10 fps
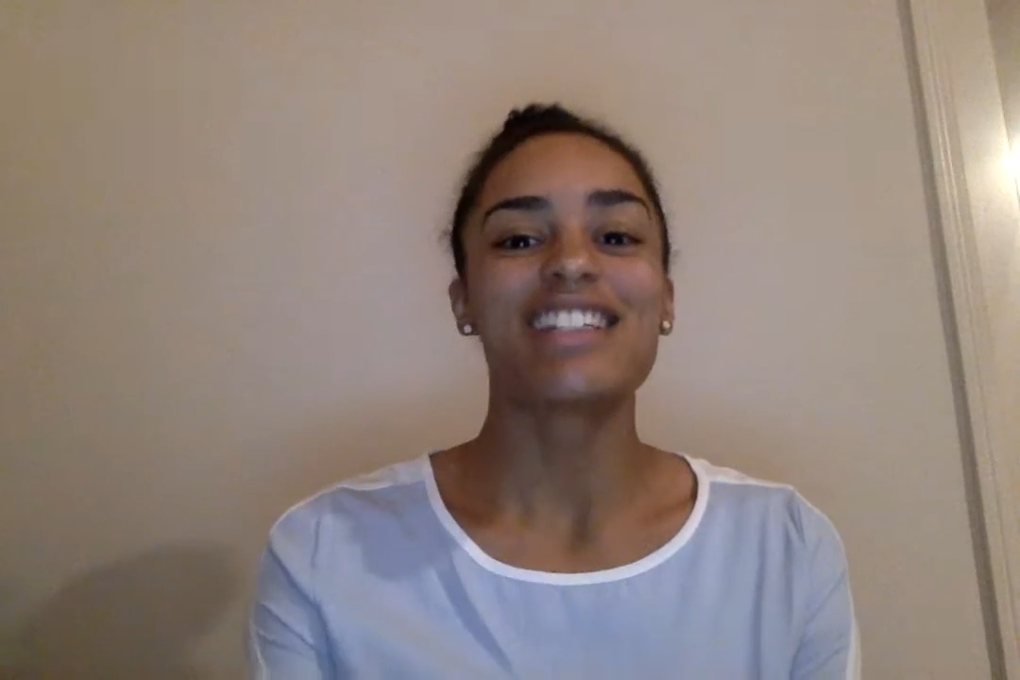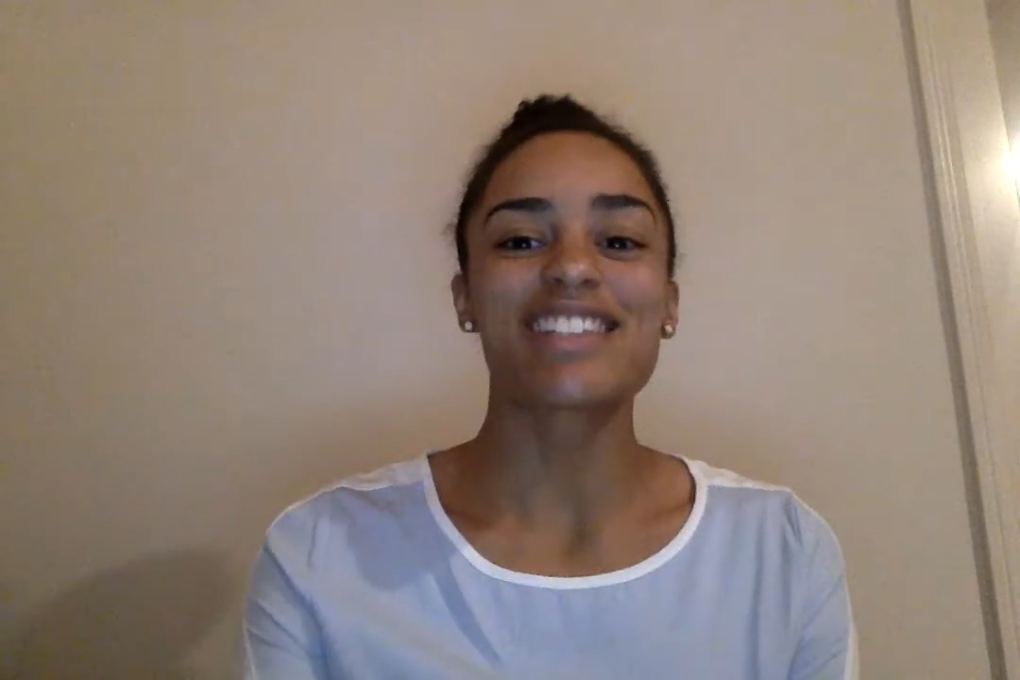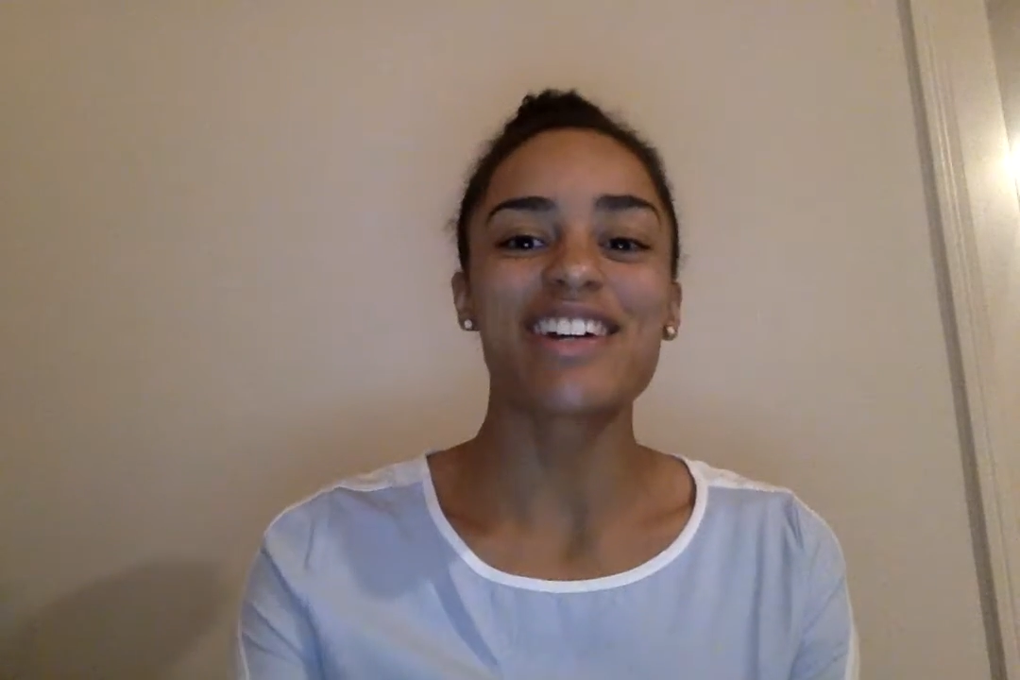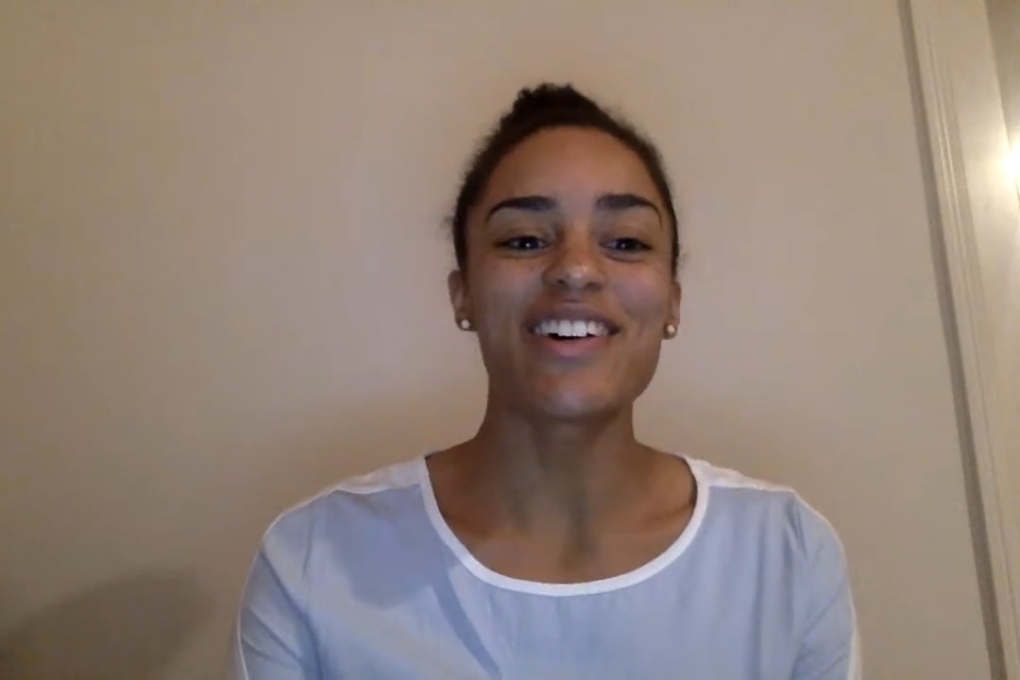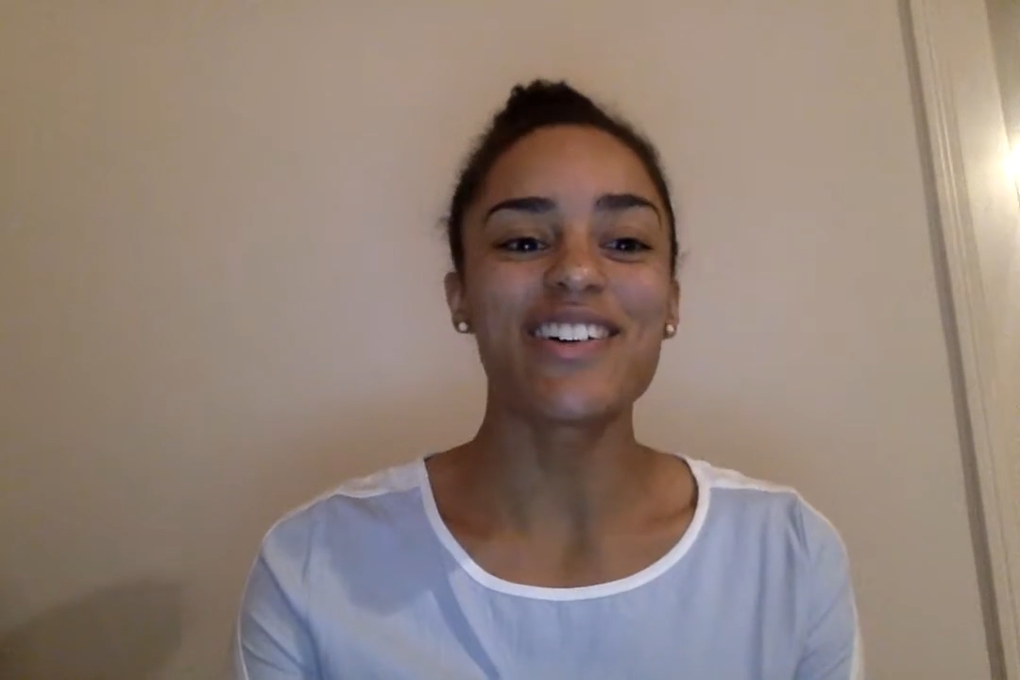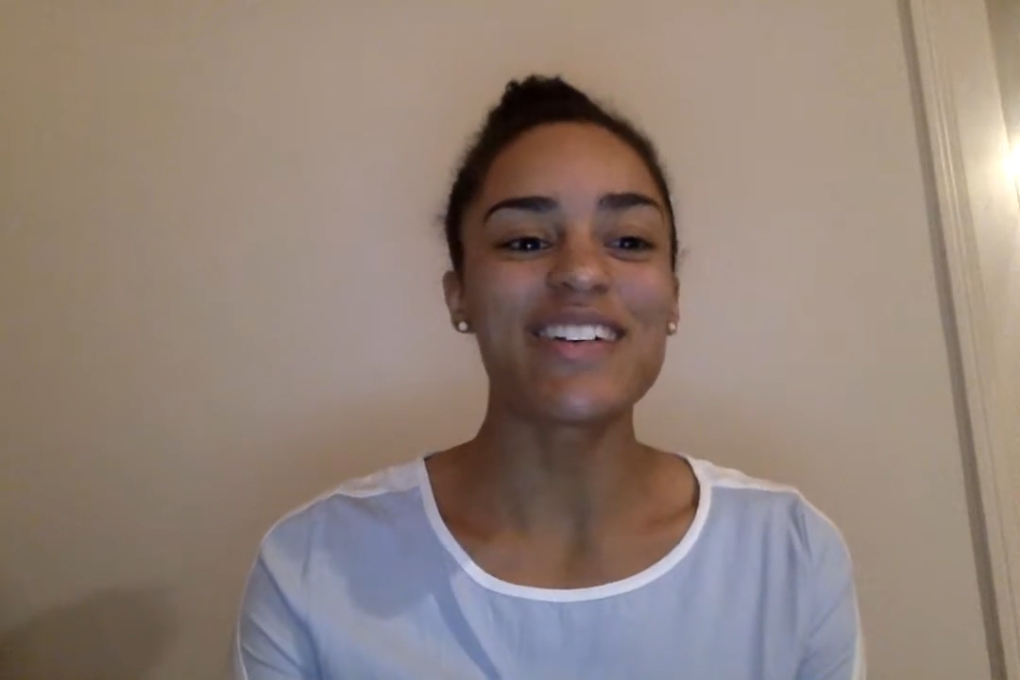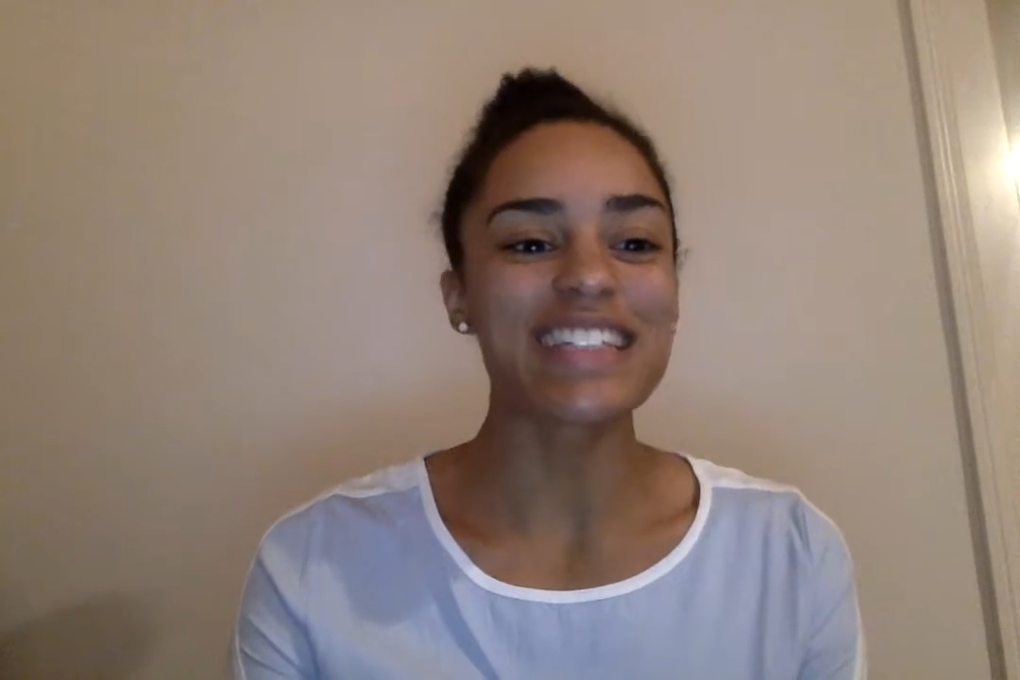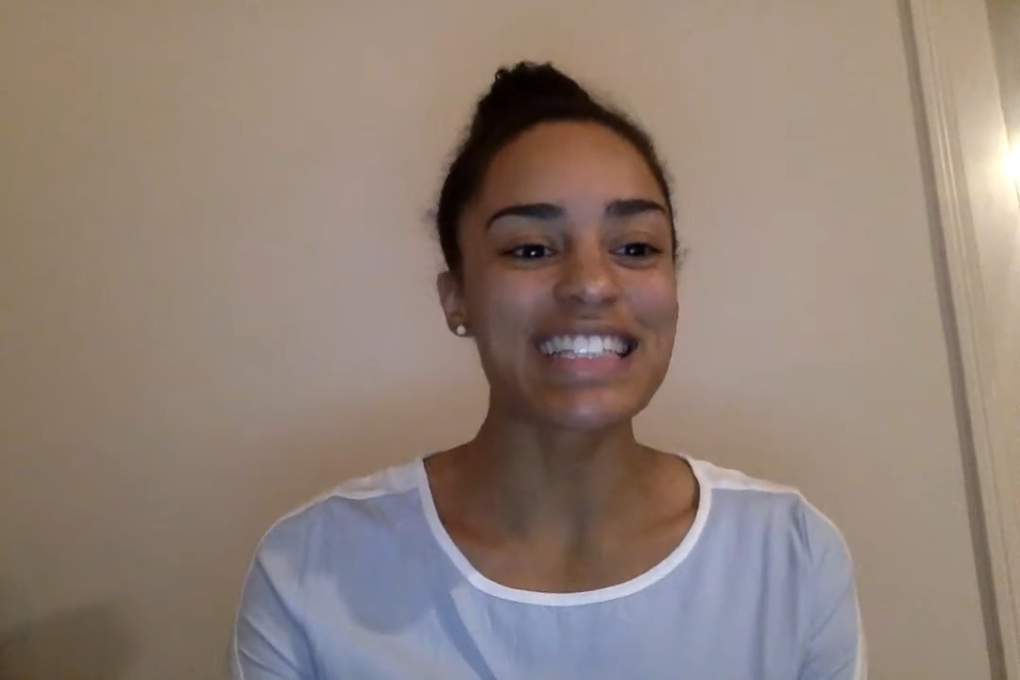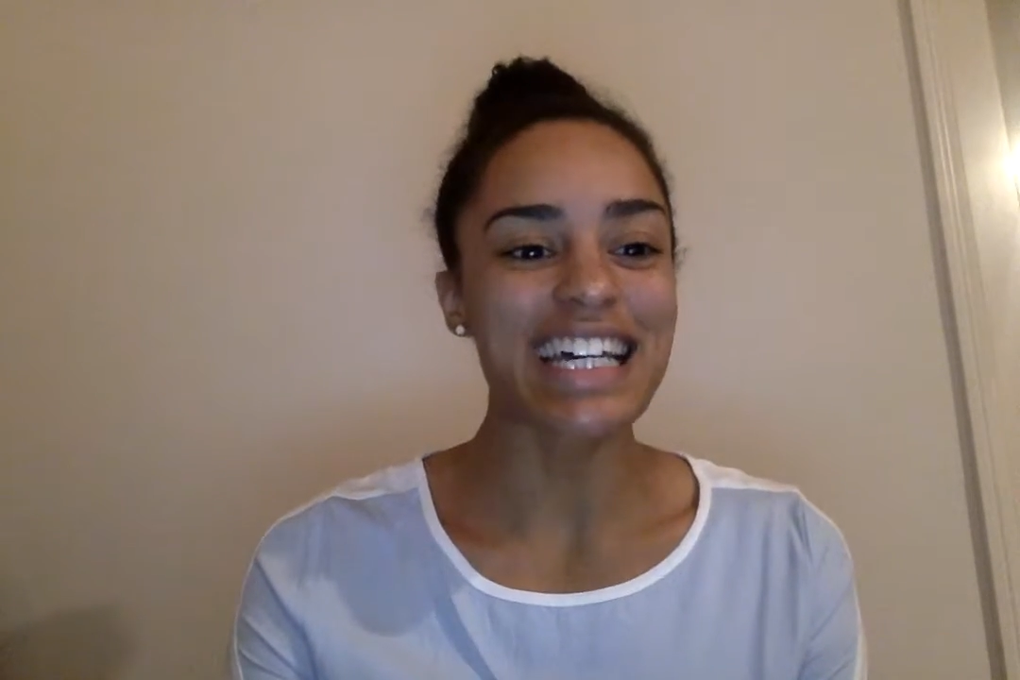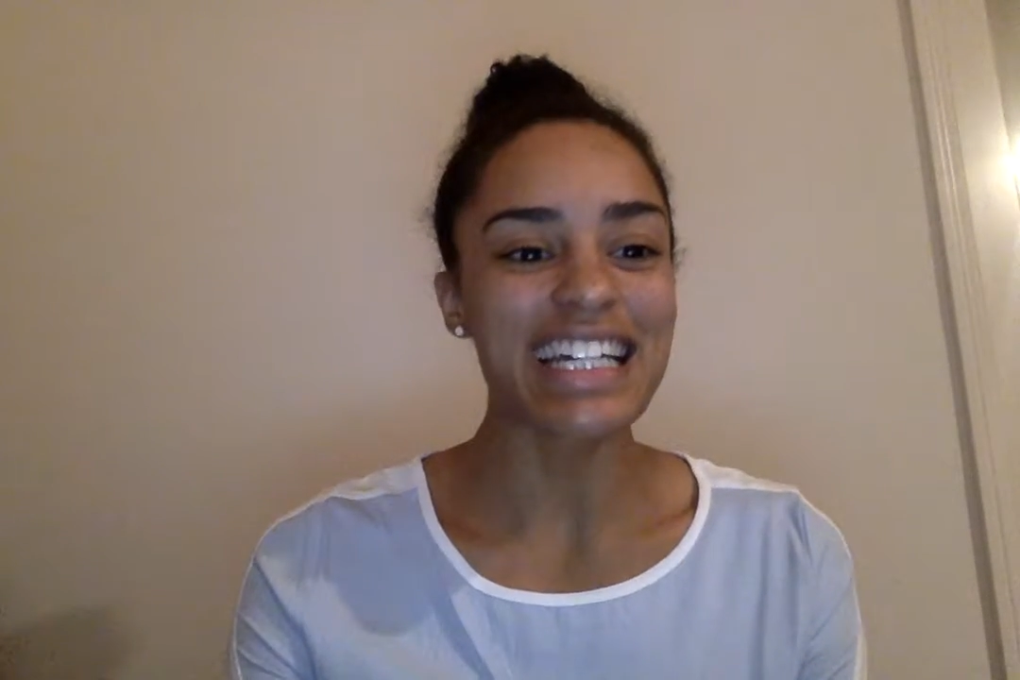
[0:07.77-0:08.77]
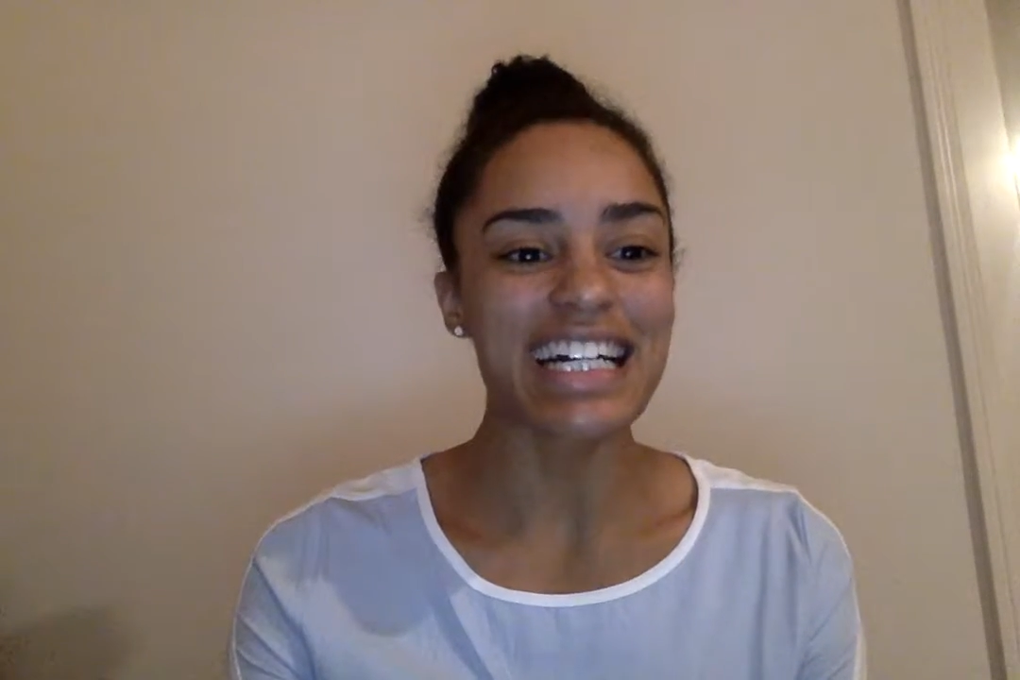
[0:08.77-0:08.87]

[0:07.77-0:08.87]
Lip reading: So let